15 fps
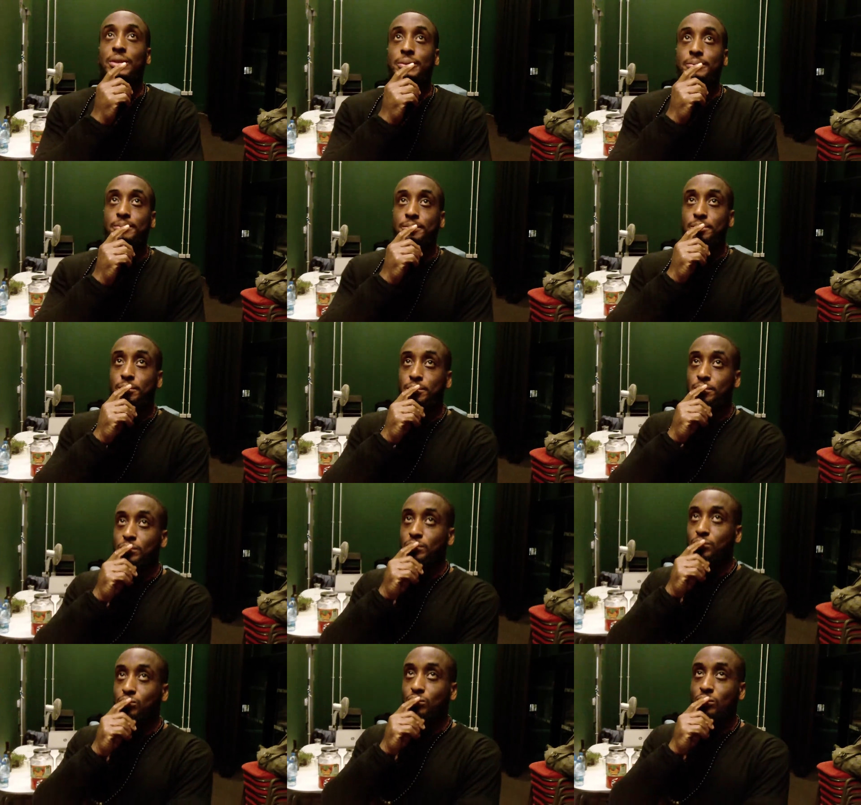
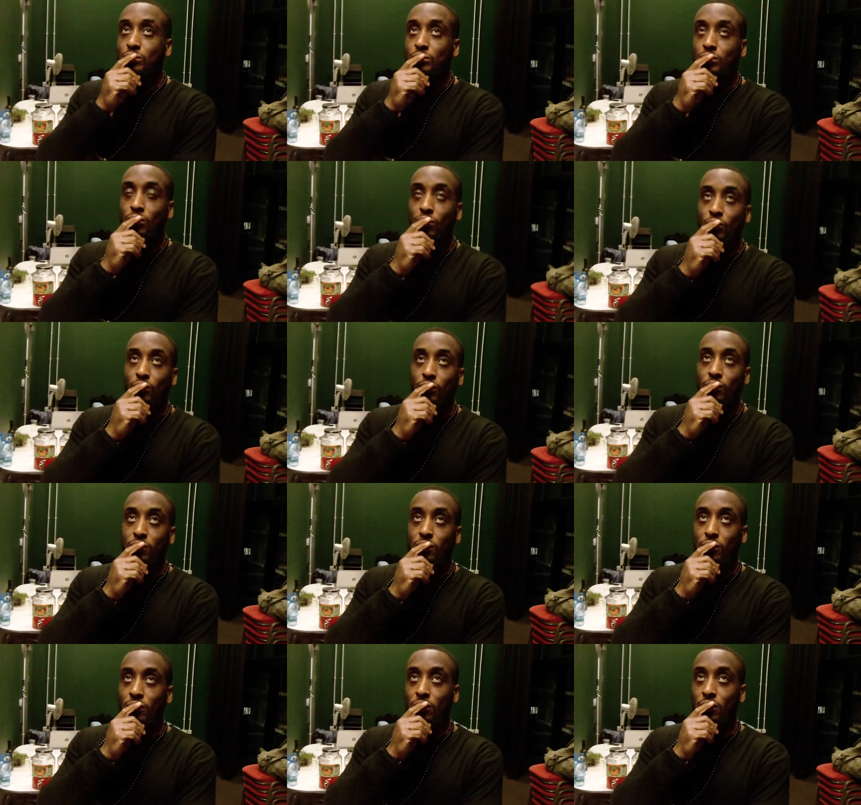
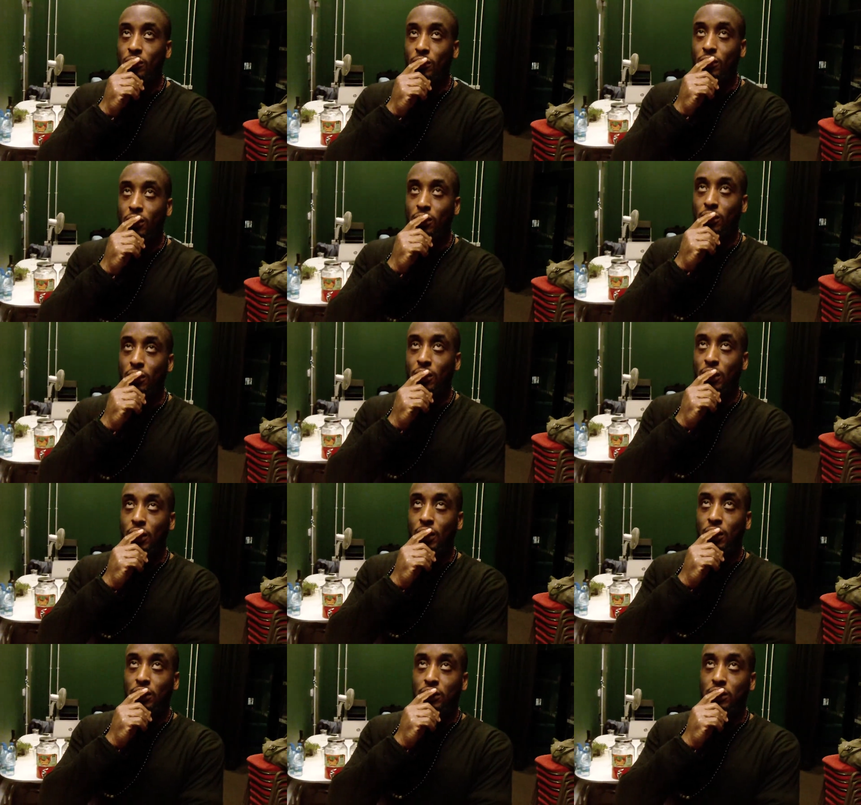
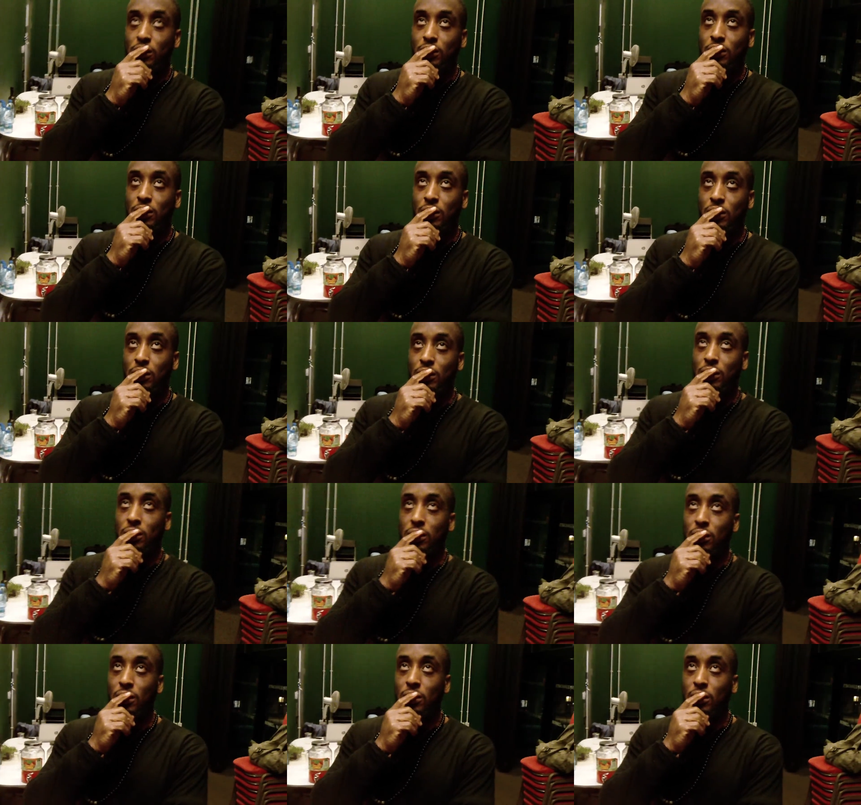
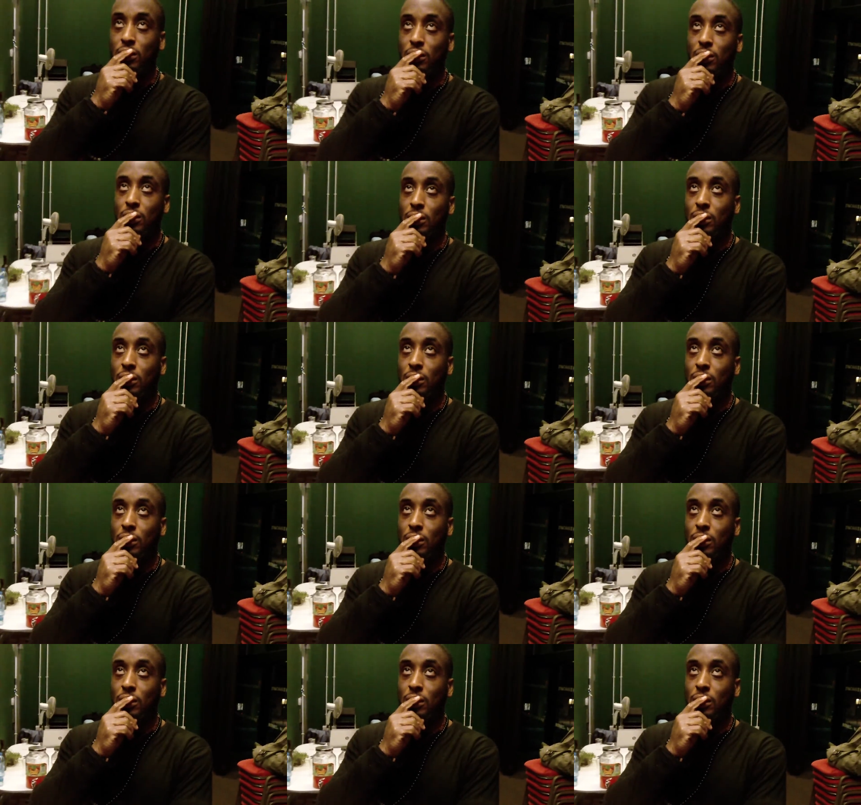Nobody speaks.